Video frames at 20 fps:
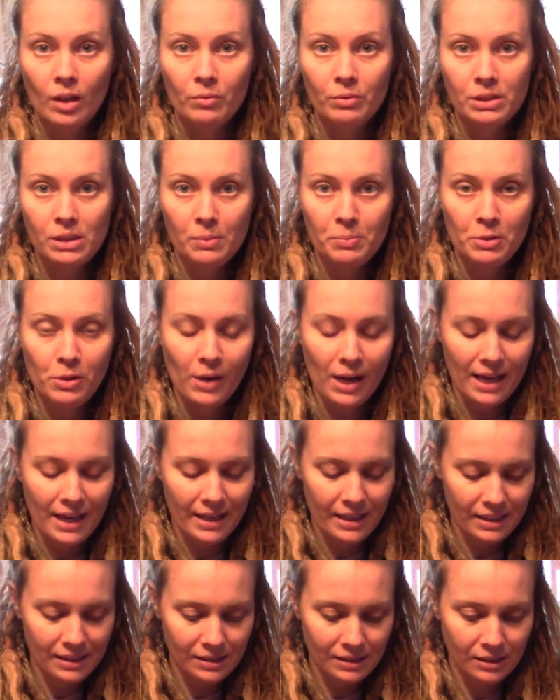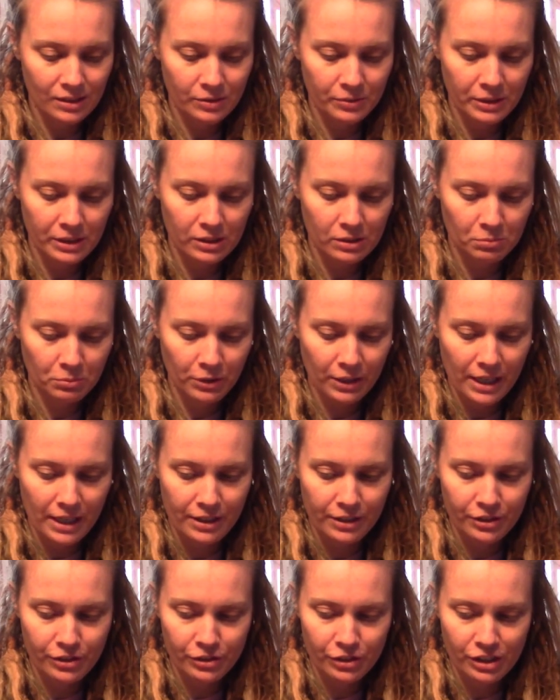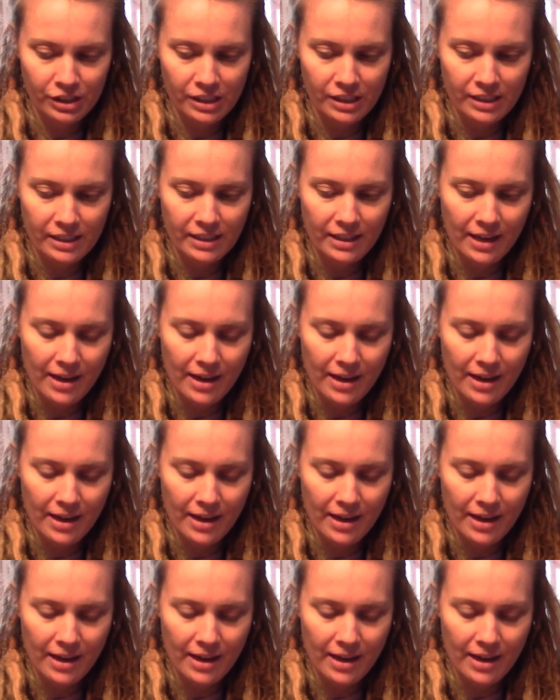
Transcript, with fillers: What's up, you guys? Let's read some more energy.